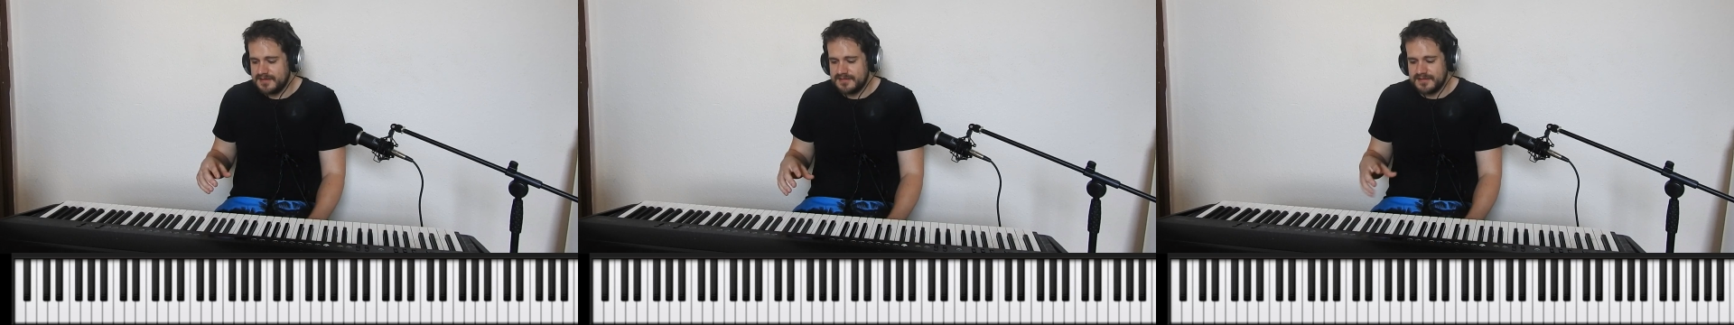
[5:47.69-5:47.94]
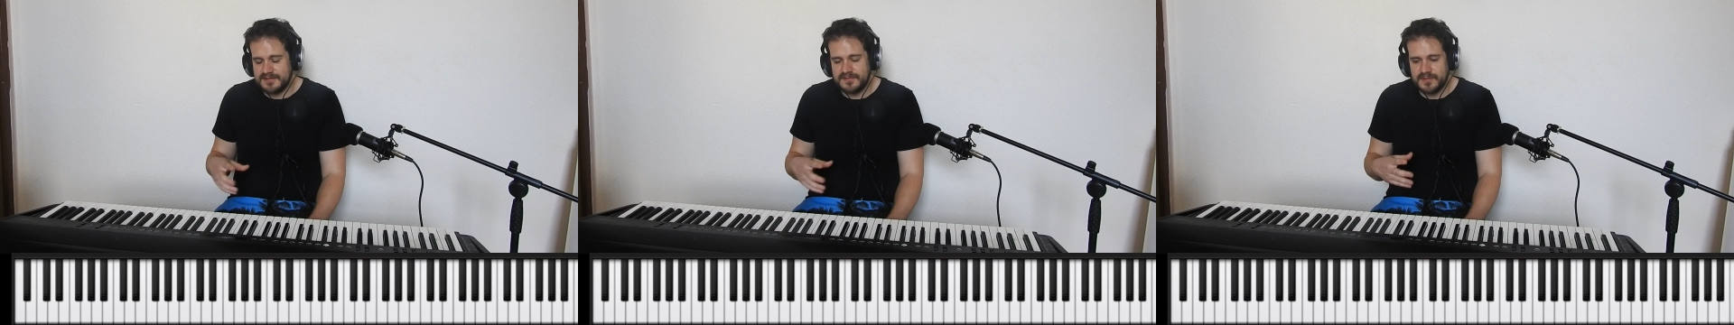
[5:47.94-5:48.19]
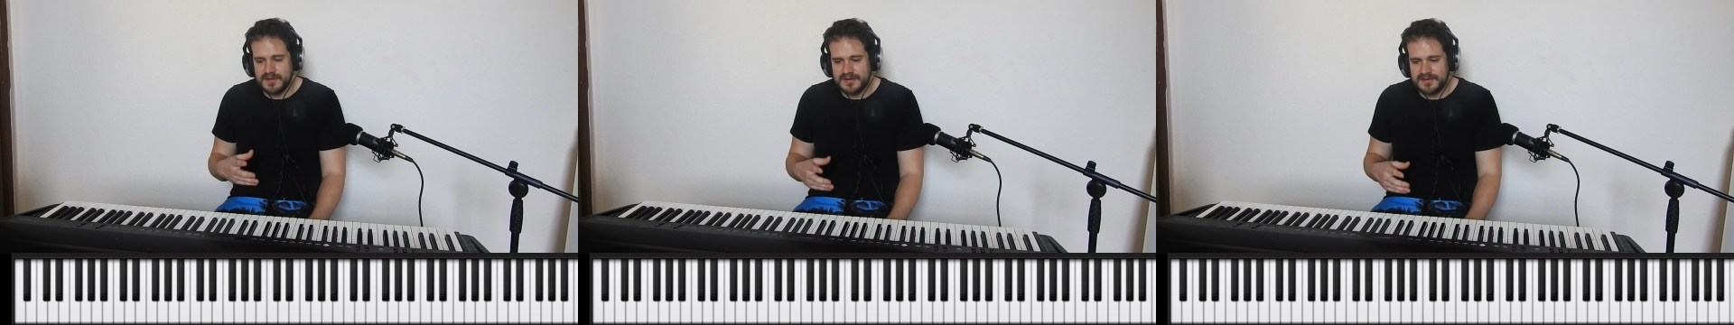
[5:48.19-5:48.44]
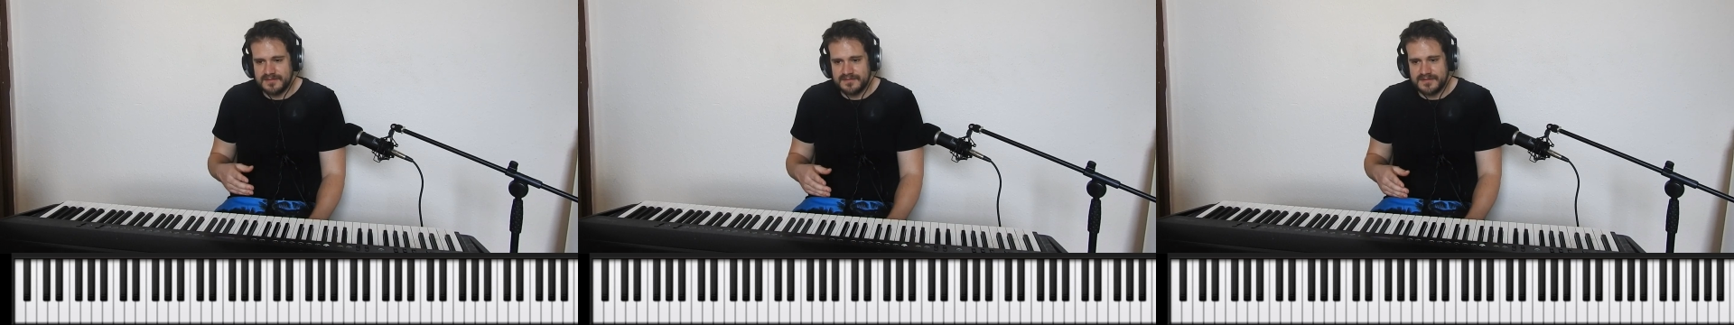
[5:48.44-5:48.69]
just
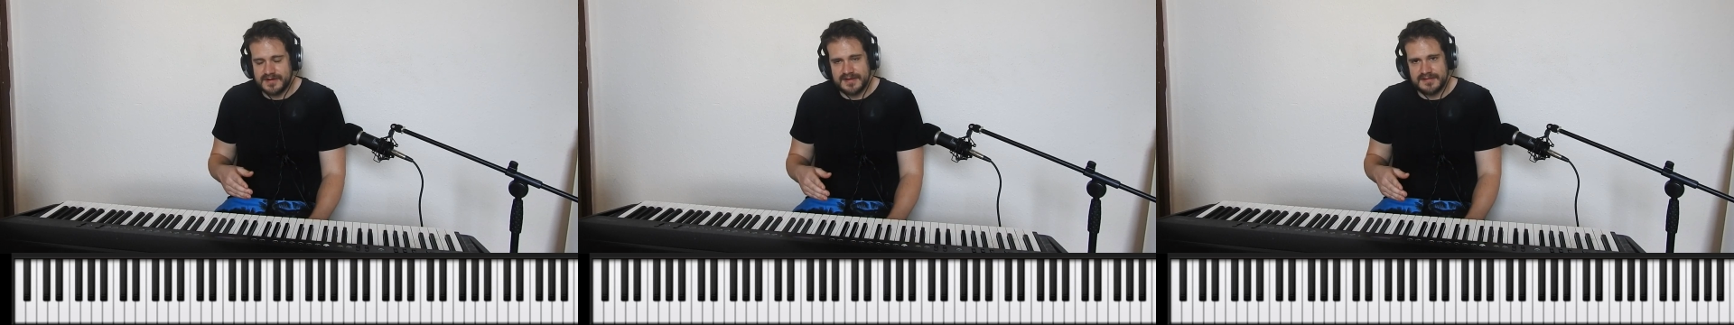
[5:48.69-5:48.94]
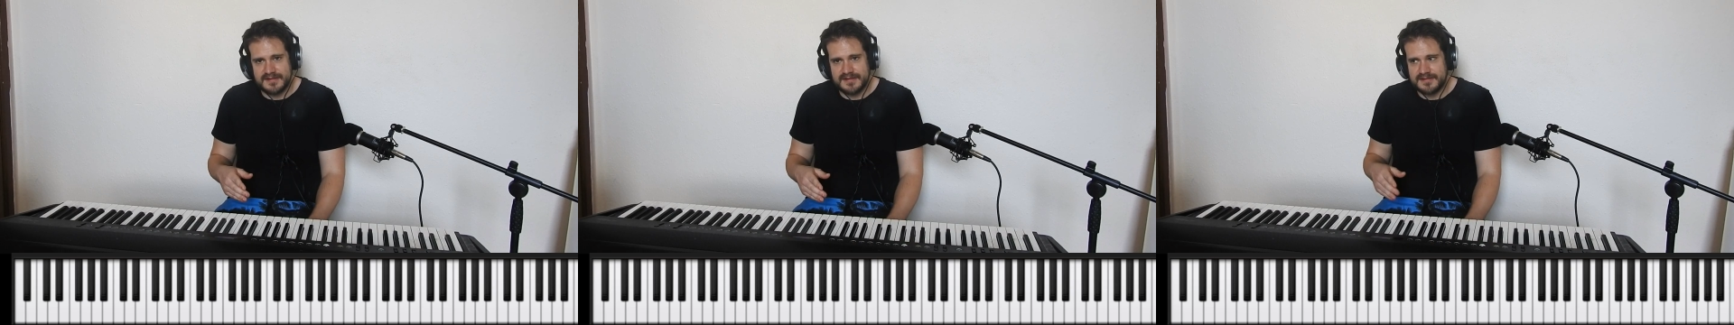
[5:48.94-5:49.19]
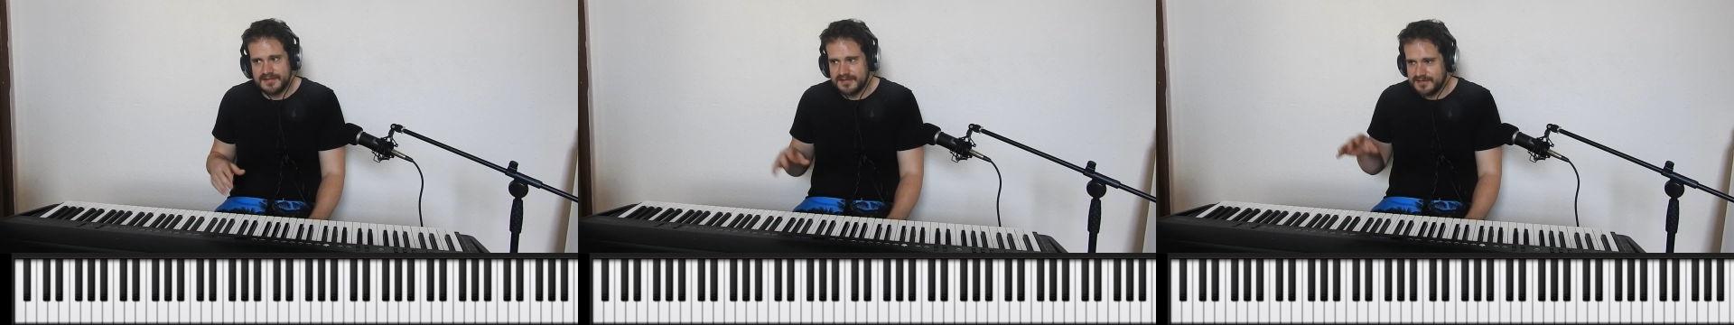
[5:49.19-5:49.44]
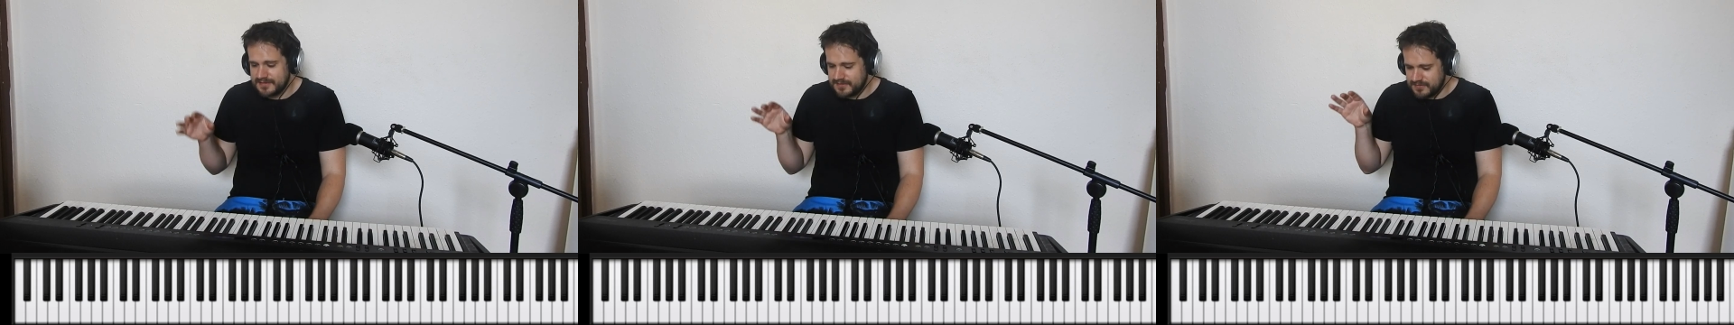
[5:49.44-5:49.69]
work on phrases
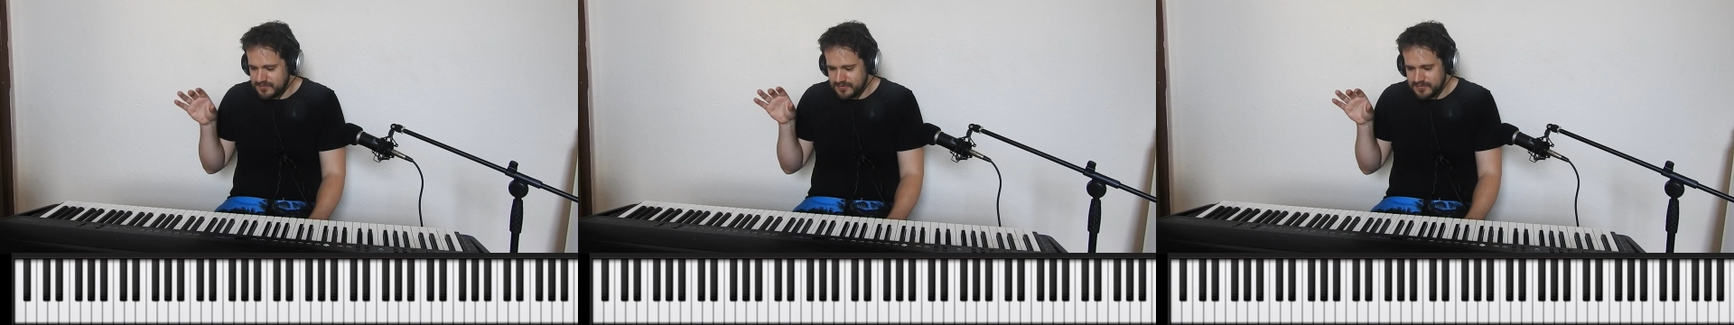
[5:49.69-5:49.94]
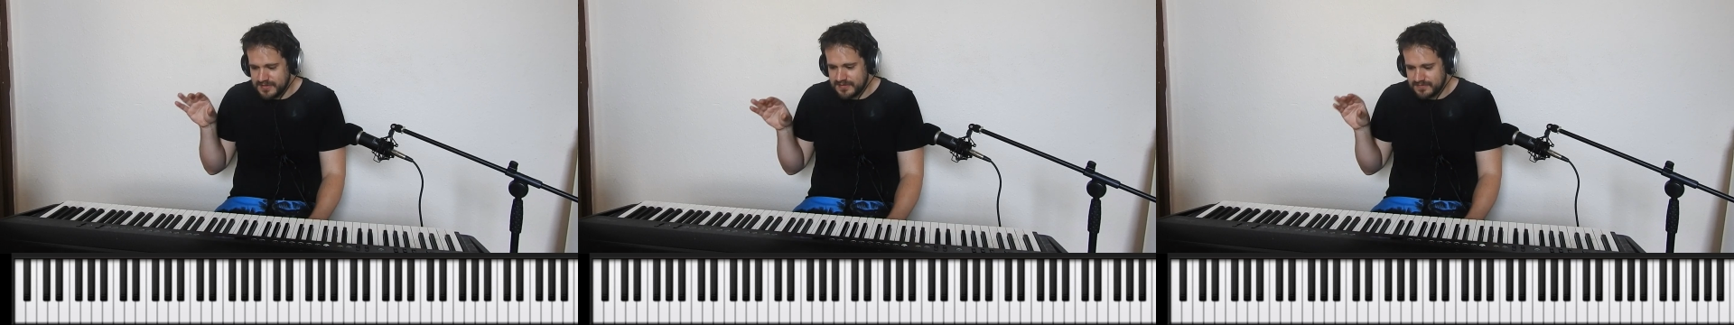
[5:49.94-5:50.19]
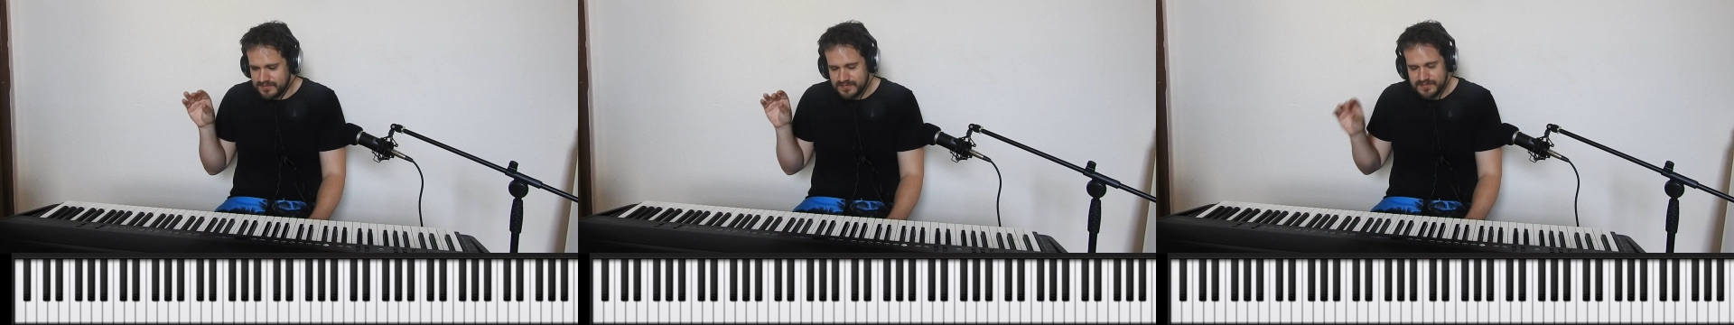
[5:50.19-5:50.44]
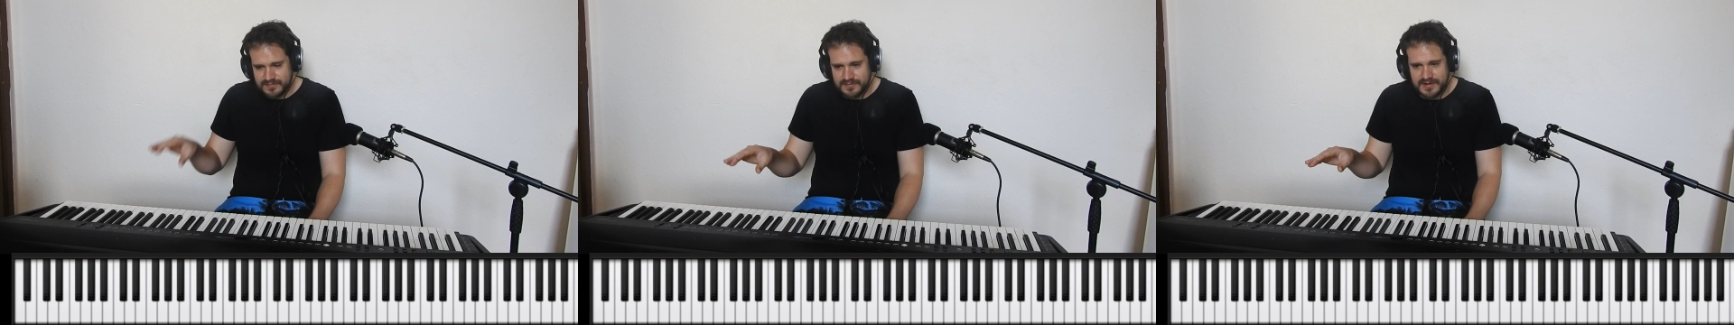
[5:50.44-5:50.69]
with
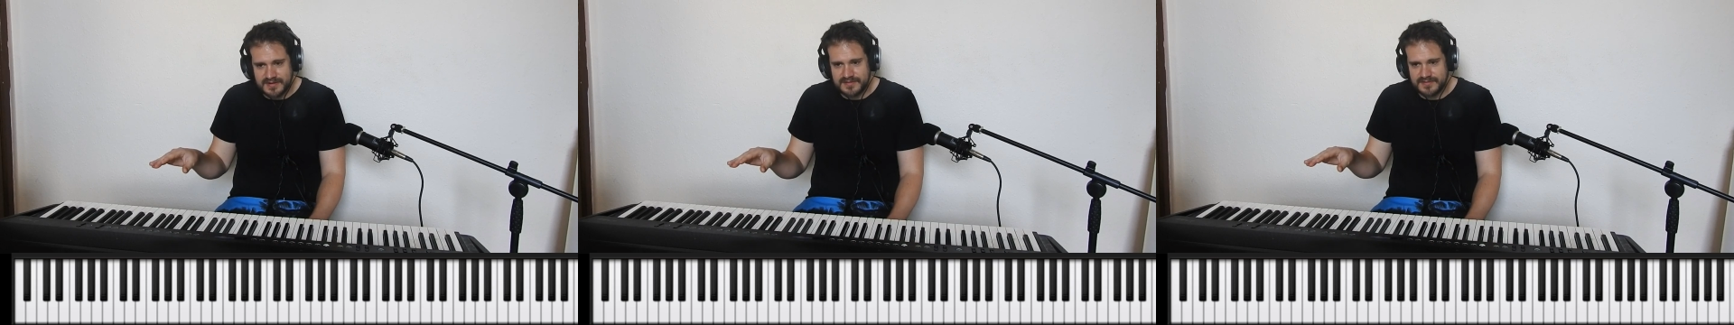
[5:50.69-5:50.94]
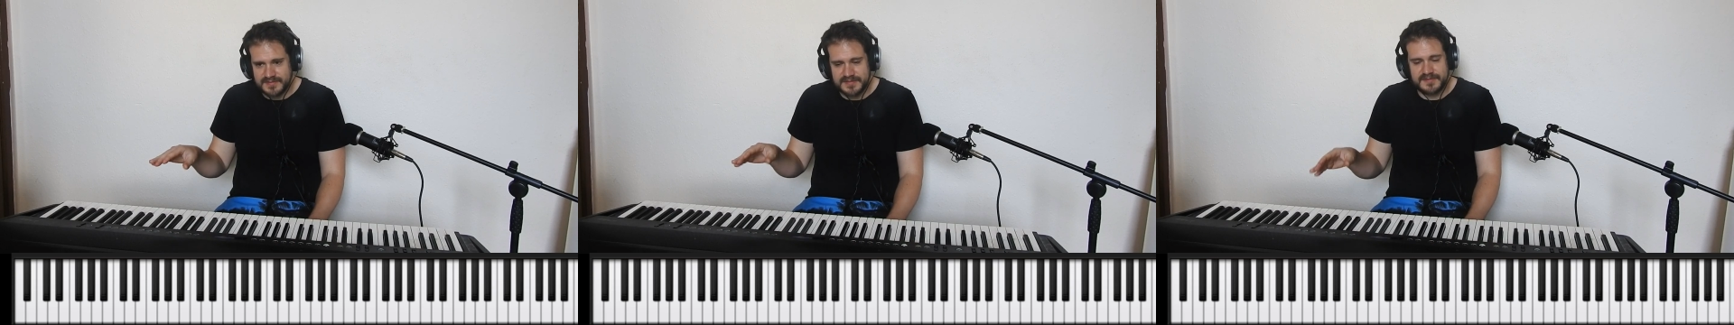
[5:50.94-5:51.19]
one